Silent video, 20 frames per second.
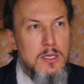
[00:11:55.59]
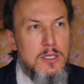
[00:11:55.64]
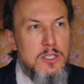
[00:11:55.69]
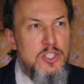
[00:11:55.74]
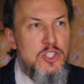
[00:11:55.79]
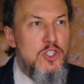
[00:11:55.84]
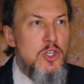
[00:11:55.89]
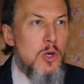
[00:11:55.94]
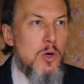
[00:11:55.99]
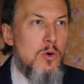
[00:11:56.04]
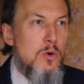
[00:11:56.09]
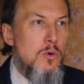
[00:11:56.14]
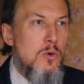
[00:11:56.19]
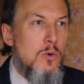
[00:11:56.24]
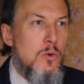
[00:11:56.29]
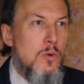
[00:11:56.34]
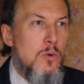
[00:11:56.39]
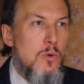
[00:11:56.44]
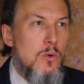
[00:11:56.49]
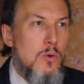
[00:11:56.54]

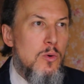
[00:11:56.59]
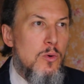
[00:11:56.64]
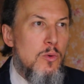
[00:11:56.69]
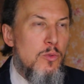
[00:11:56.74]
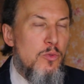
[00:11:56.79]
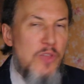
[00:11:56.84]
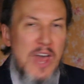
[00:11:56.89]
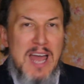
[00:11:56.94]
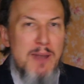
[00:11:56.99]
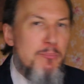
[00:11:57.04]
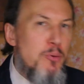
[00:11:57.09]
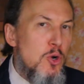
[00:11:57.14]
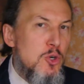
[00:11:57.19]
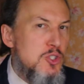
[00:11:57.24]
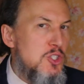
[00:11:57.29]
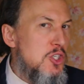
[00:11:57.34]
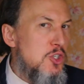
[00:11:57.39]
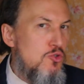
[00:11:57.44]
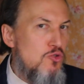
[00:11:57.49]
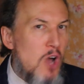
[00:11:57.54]
So that
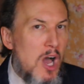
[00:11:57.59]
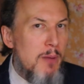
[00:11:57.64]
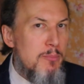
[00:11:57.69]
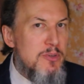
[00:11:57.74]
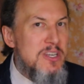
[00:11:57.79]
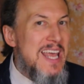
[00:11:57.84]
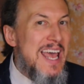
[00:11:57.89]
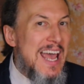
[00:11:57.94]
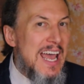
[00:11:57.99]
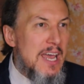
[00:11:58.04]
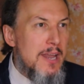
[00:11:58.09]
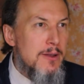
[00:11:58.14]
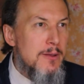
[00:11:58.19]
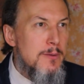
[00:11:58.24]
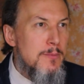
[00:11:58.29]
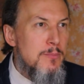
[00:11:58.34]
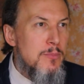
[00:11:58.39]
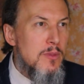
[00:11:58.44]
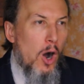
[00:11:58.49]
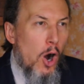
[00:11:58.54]
person dropped dead.